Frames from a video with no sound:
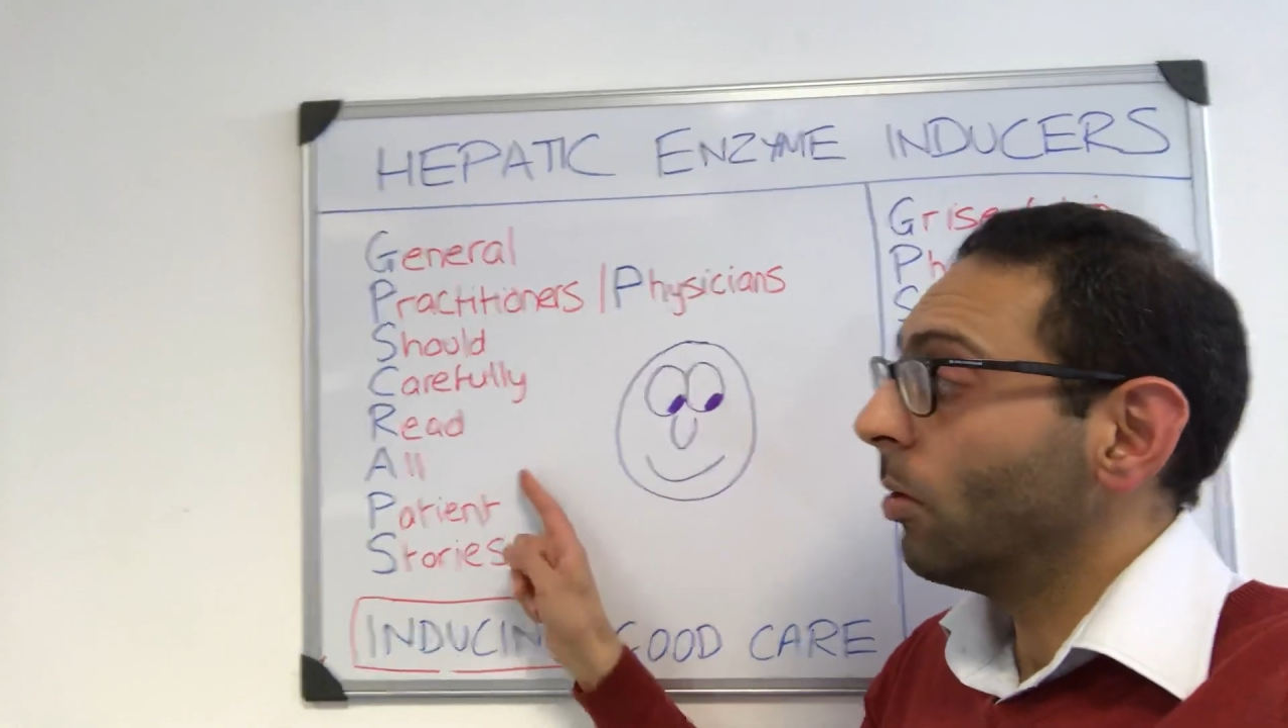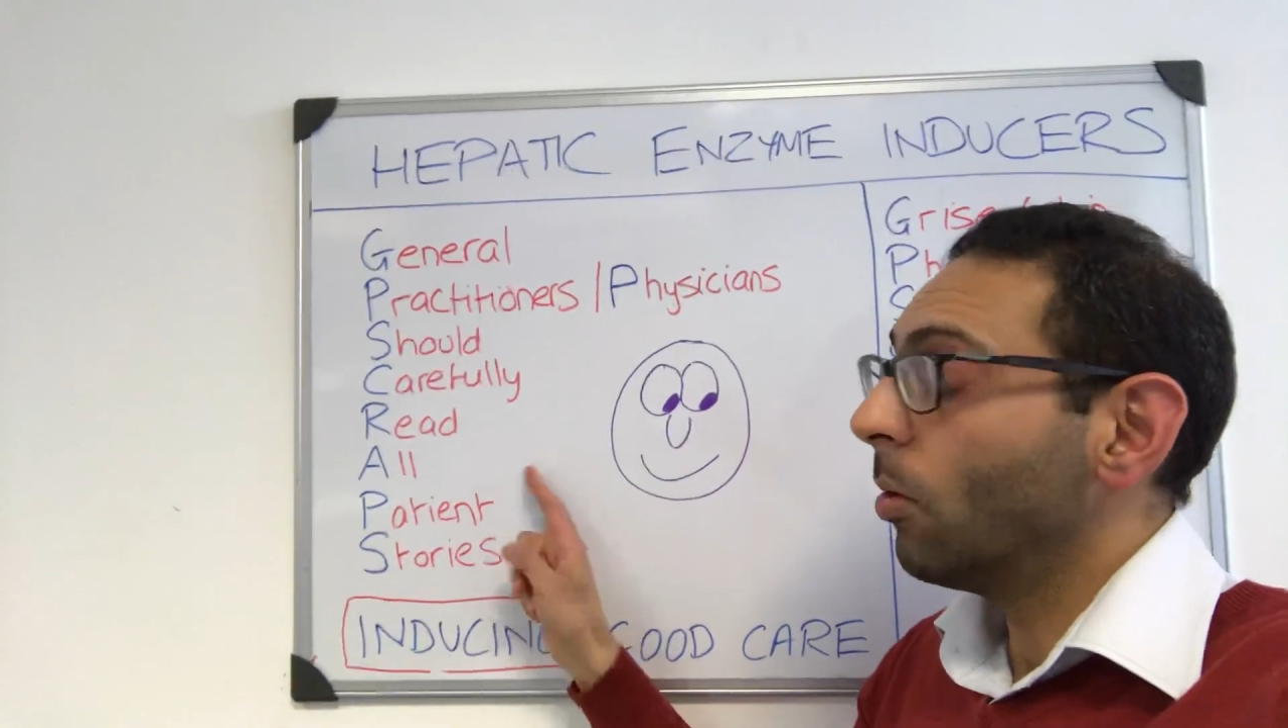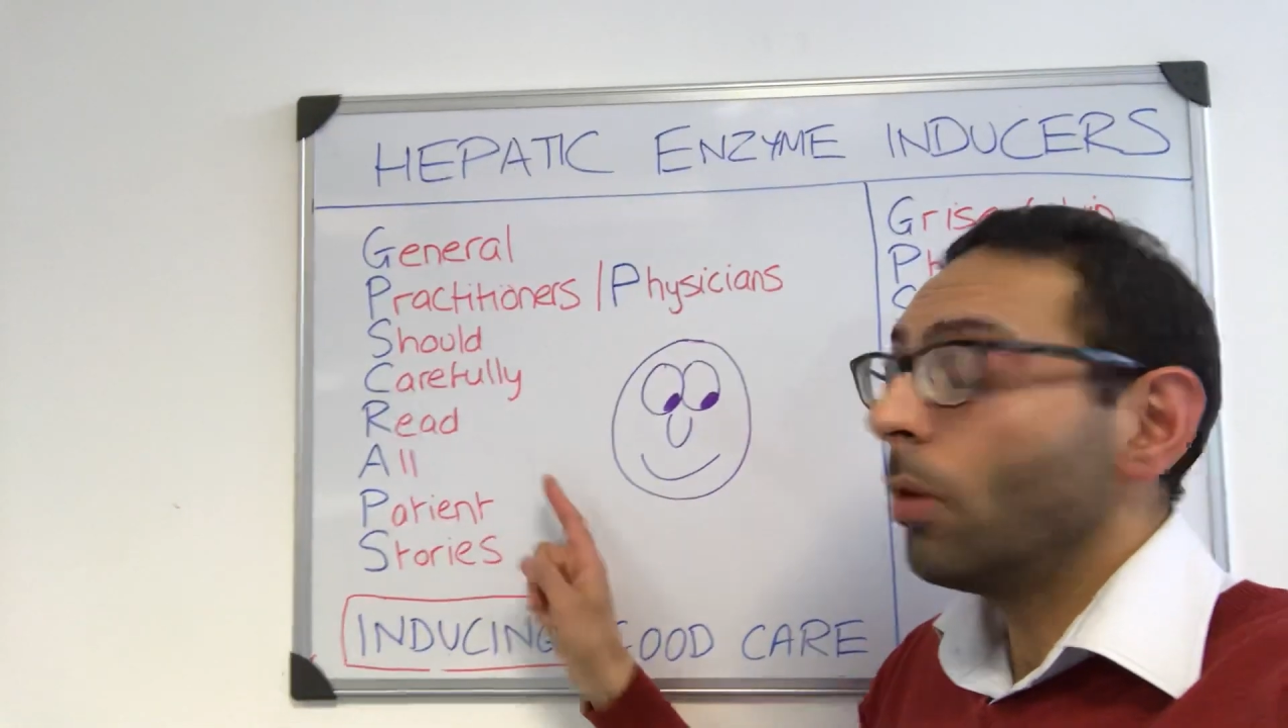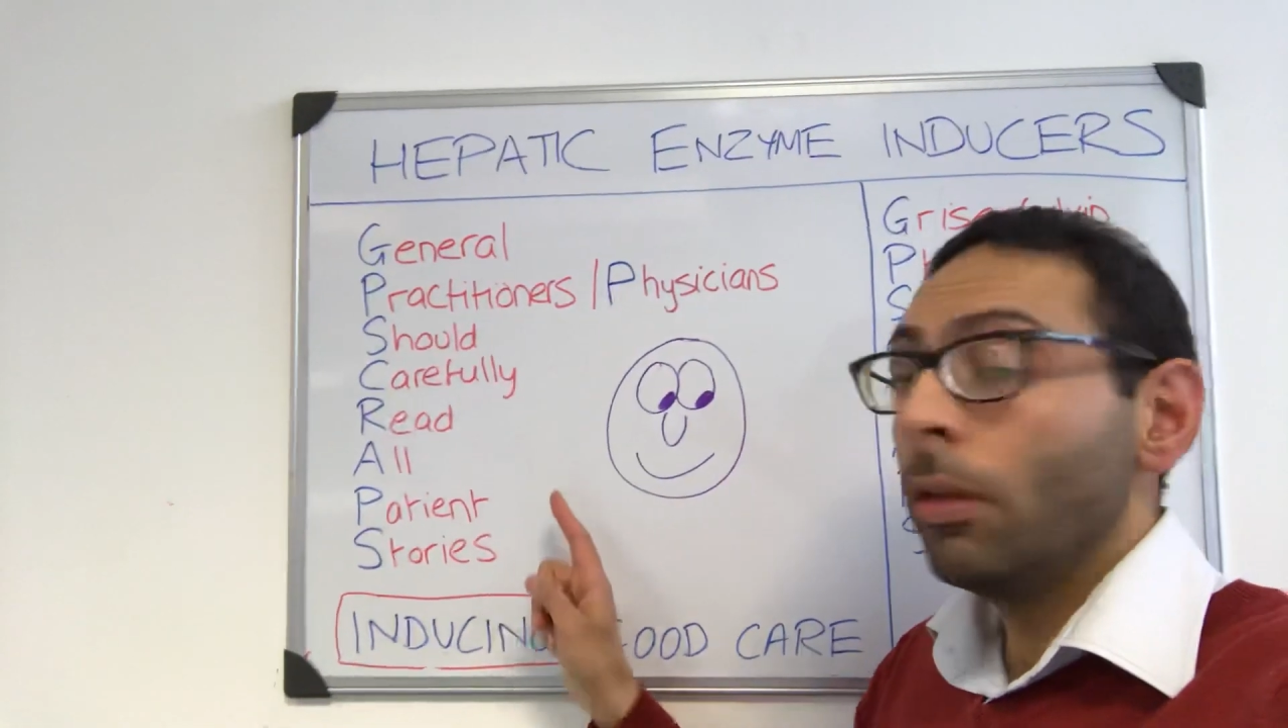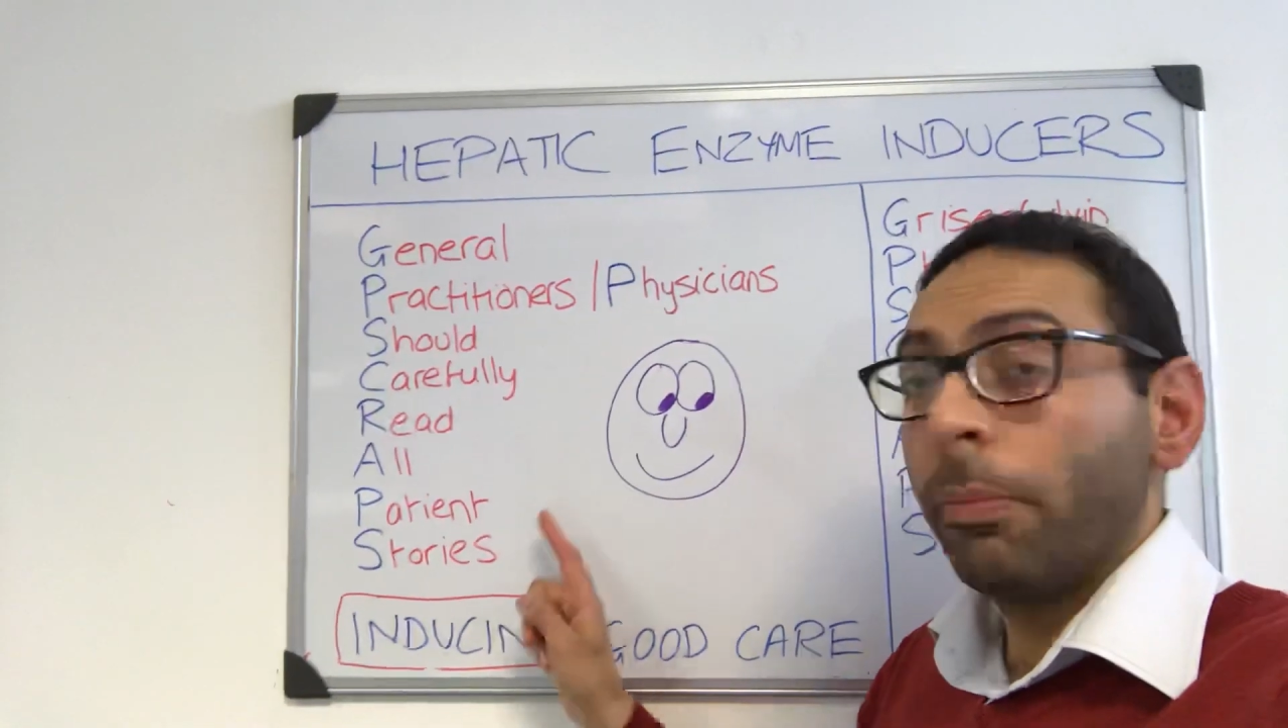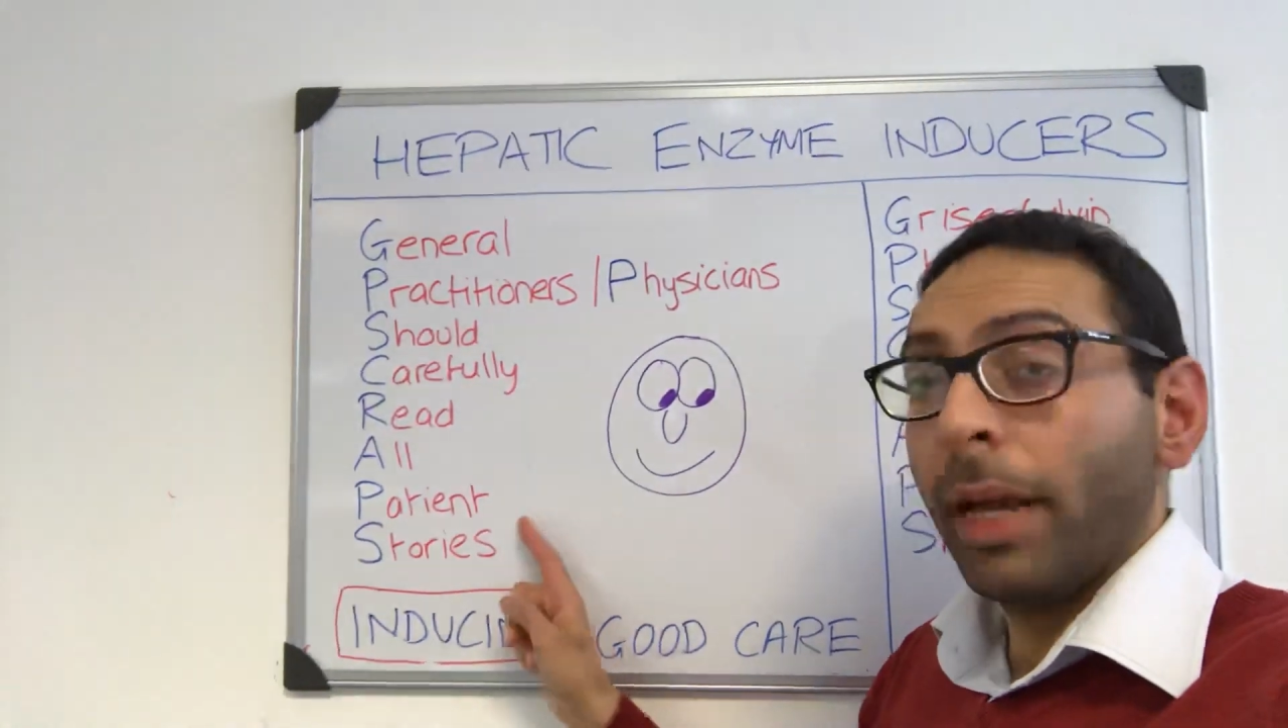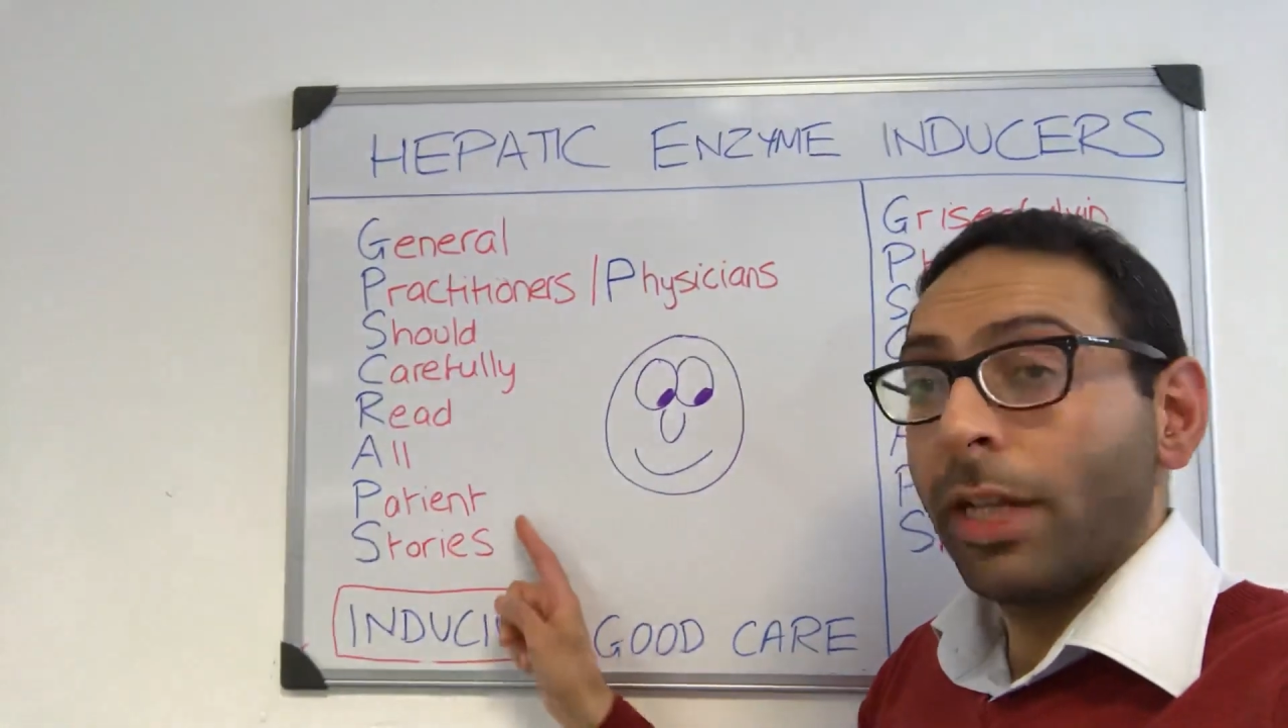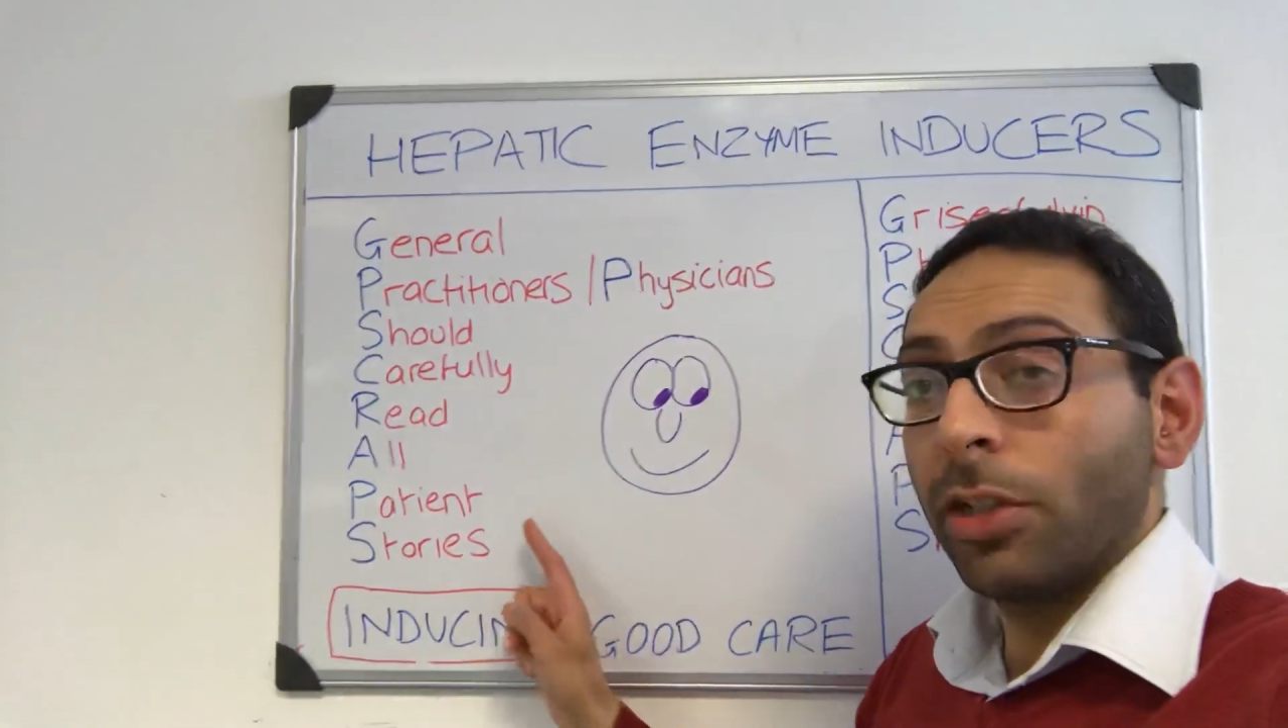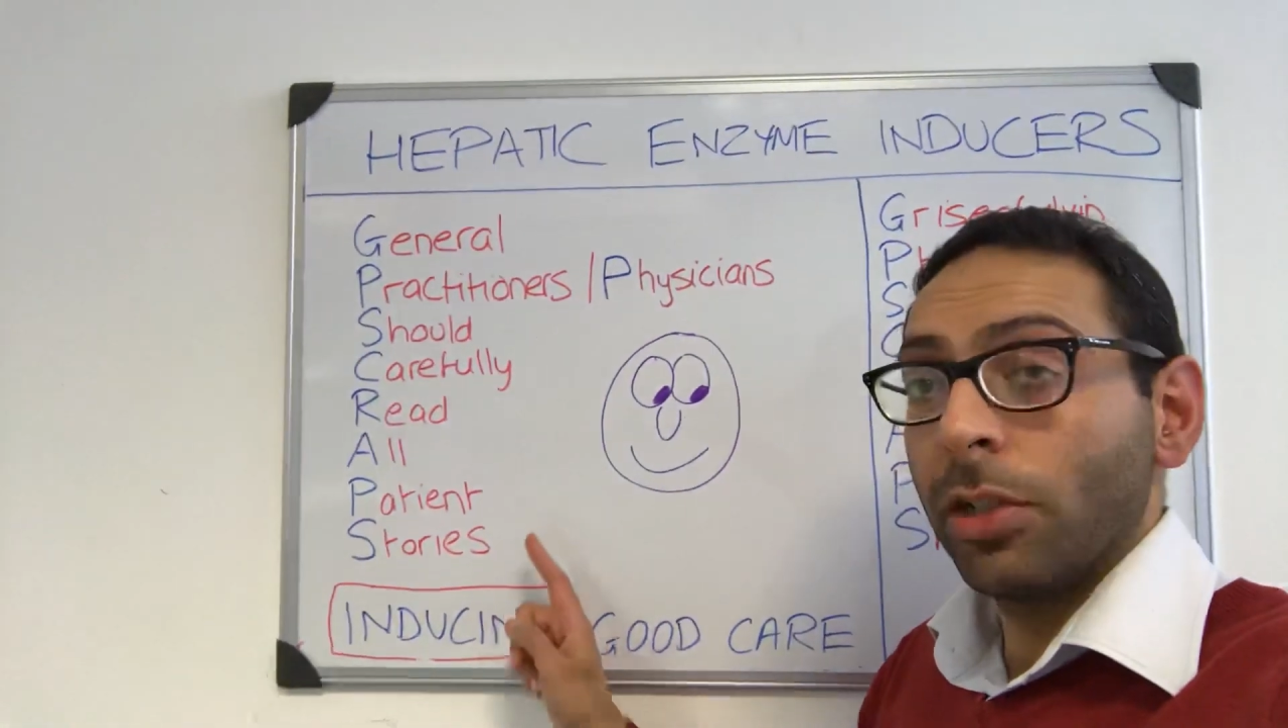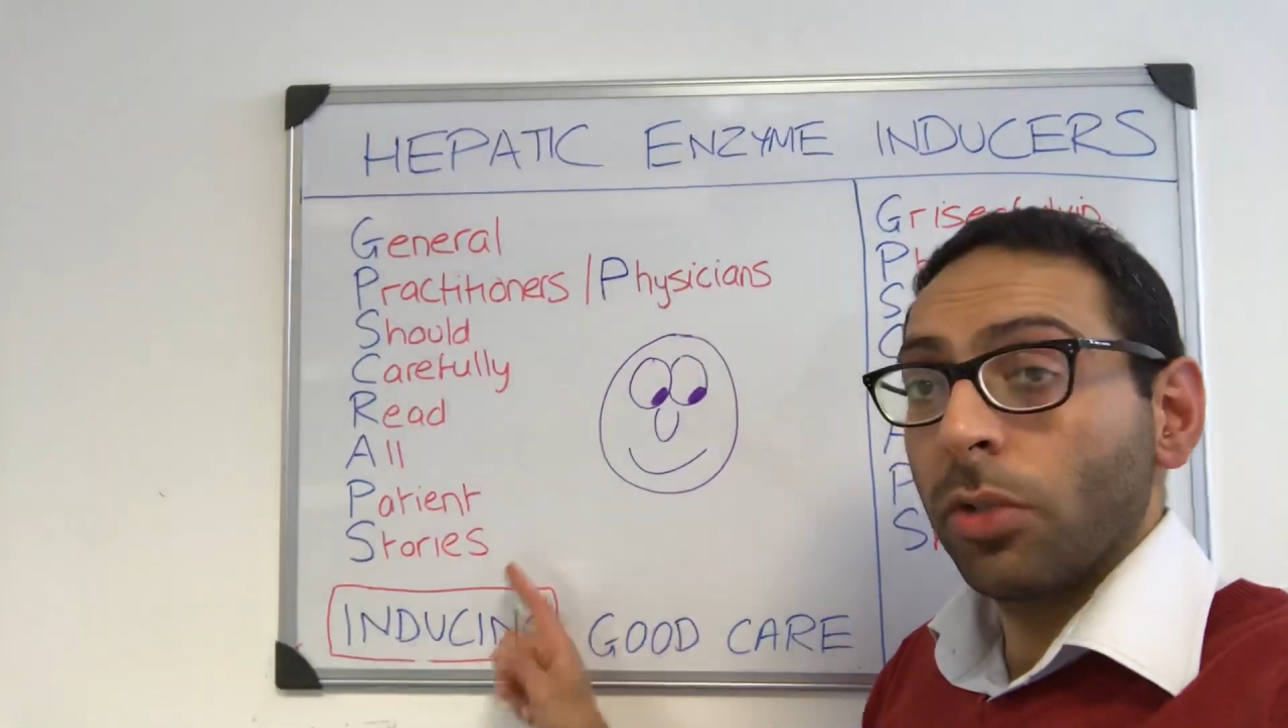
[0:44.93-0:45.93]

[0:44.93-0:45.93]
all patient